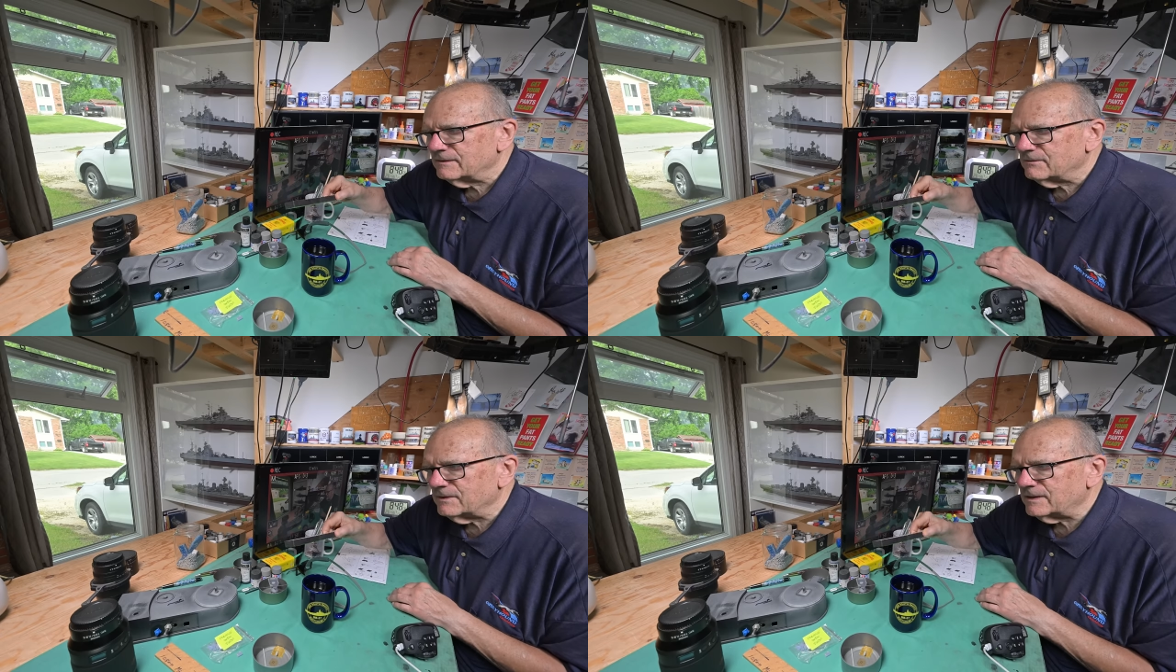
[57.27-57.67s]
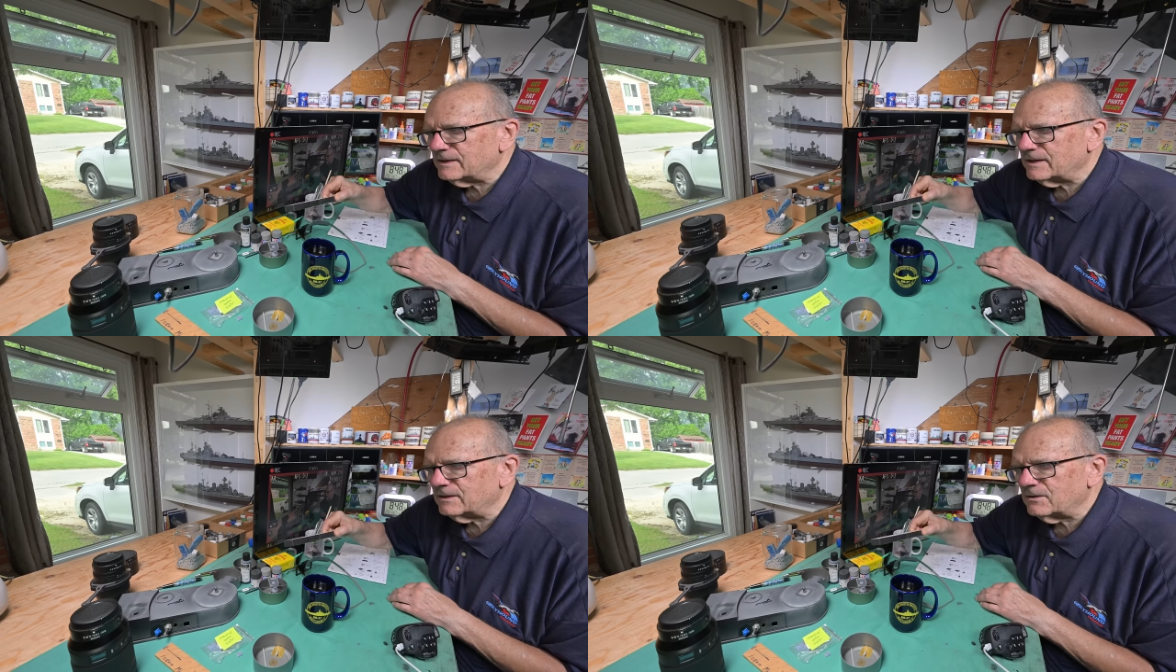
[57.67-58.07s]
Well,
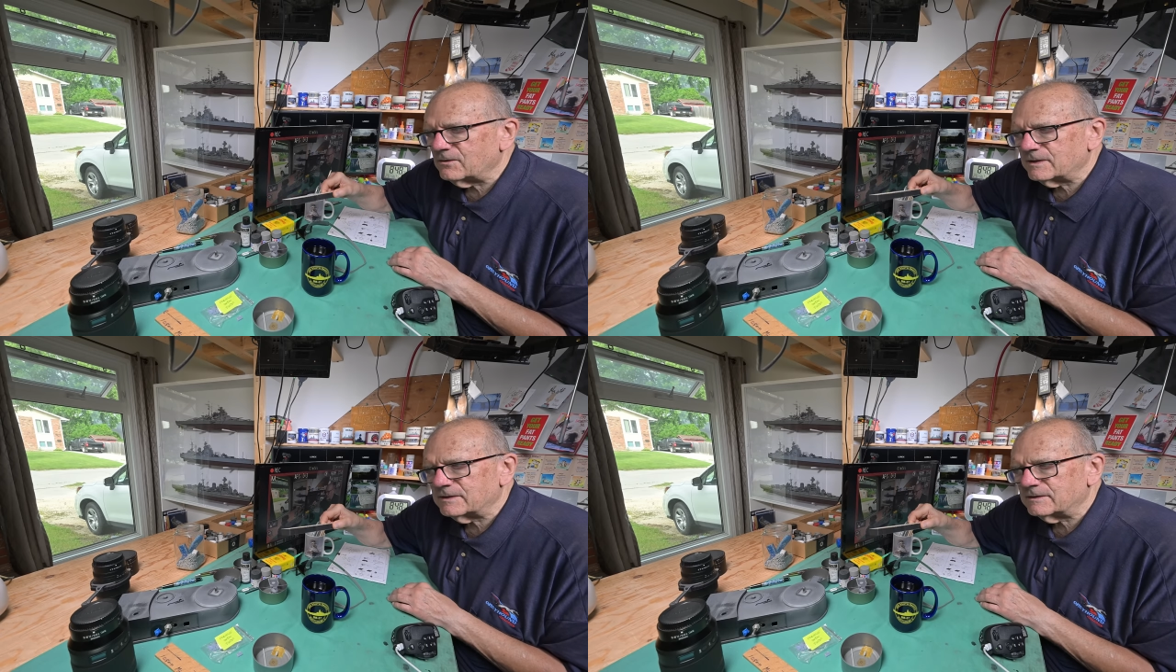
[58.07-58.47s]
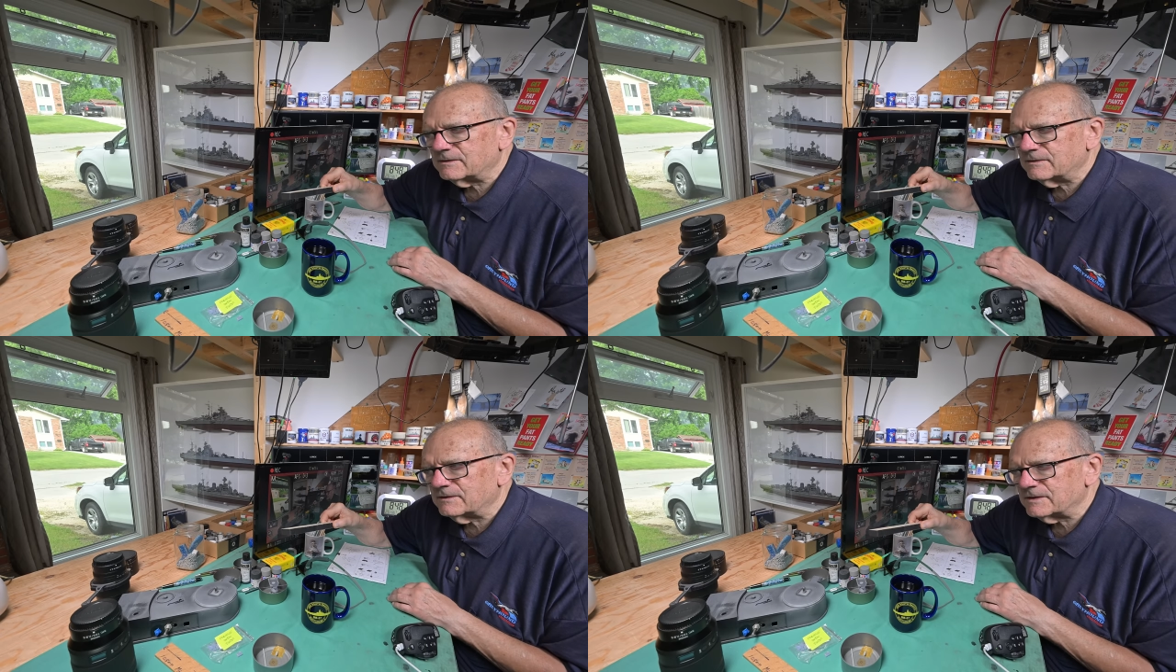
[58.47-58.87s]
I lowered it
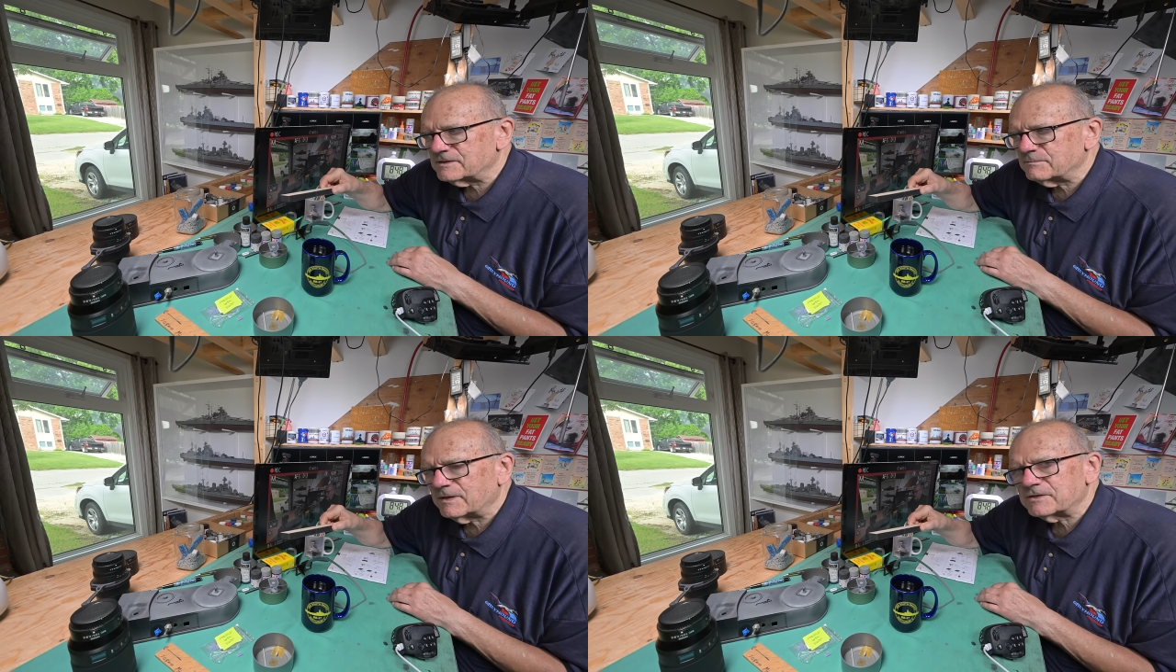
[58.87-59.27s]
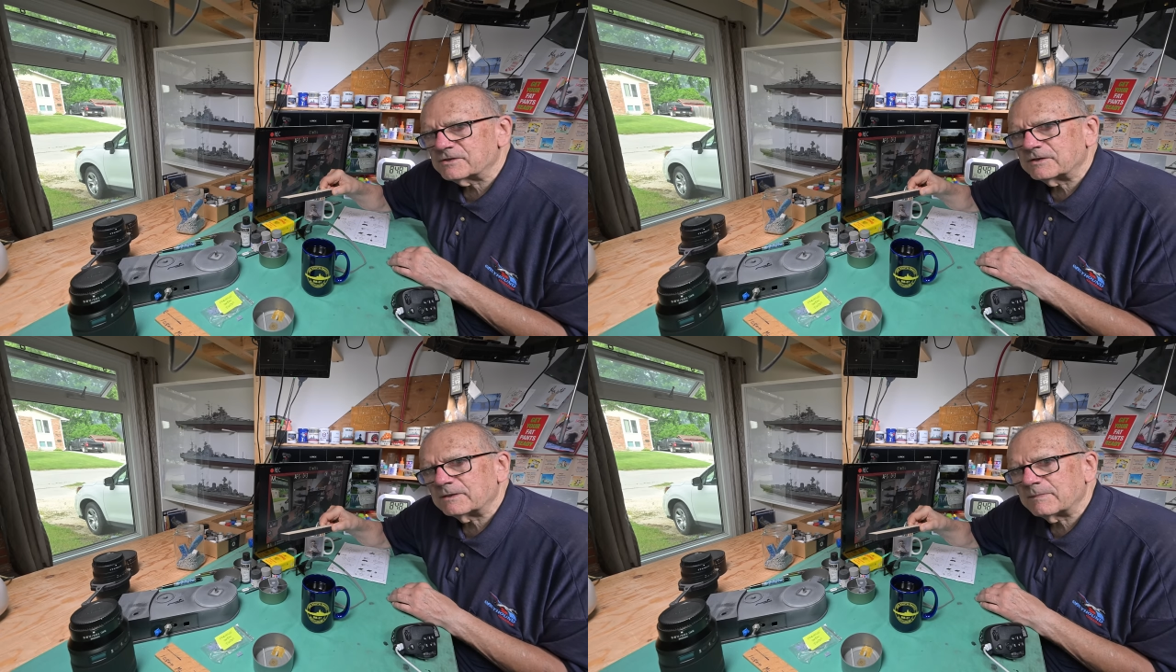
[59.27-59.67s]
this much
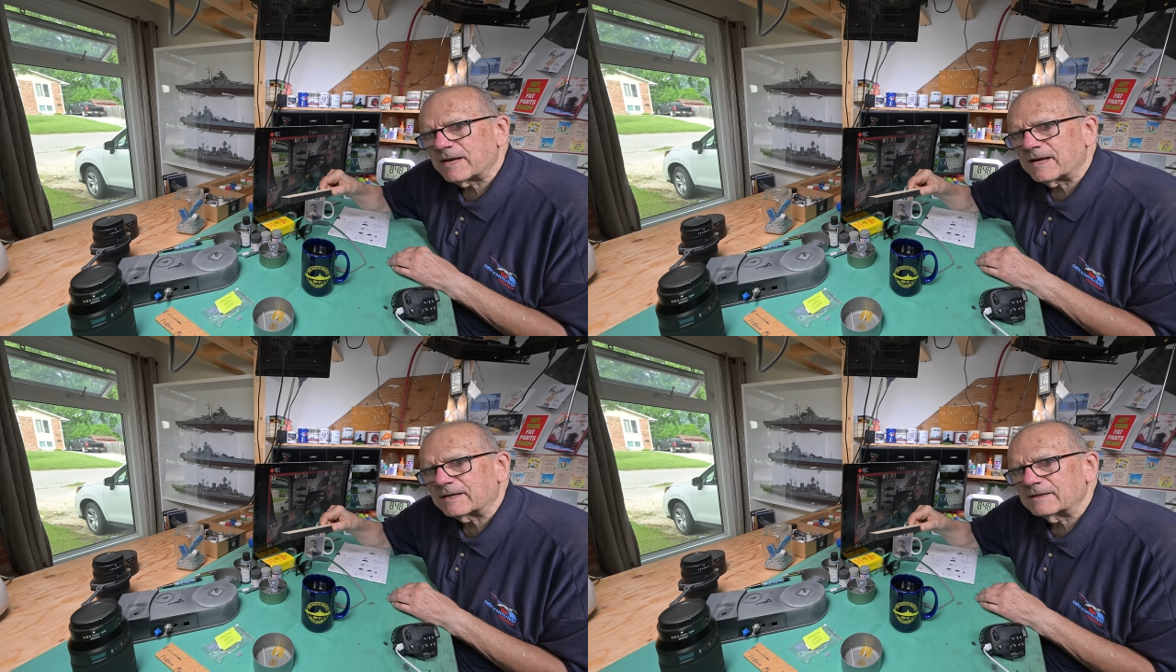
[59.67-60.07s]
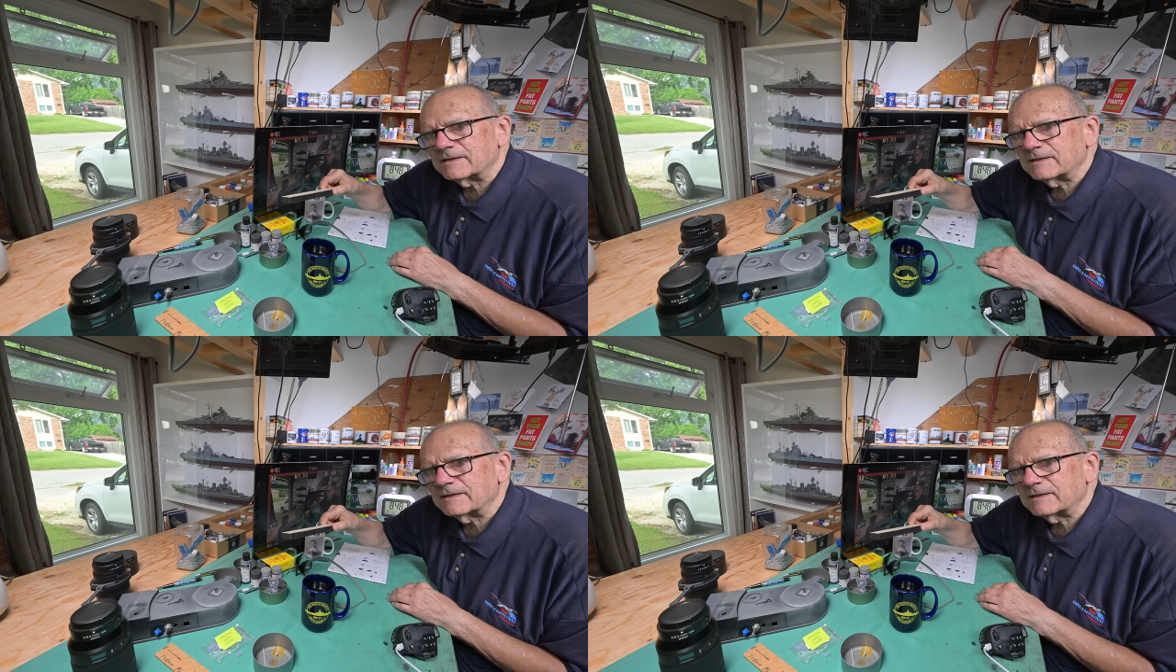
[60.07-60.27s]
on the back,